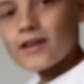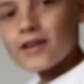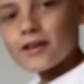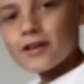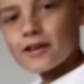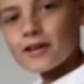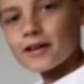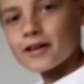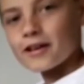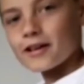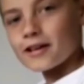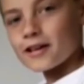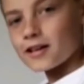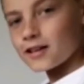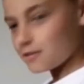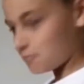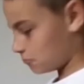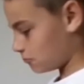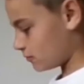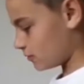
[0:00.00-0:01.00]

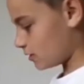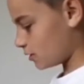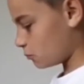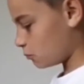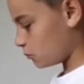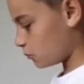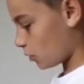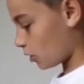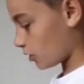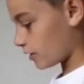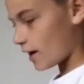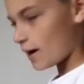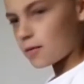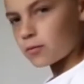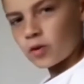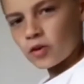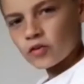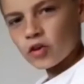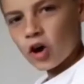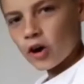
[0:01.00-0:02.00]
well, yeah,
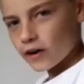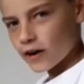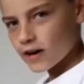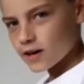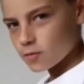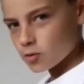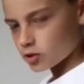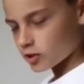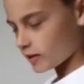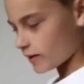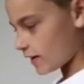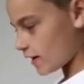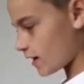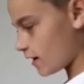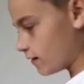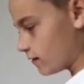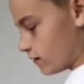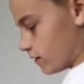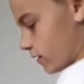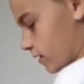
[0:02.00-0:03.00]
we've got an animal in here.
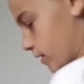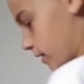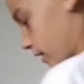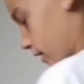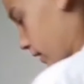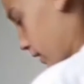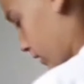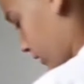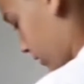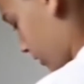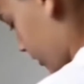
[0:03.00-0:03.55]
It's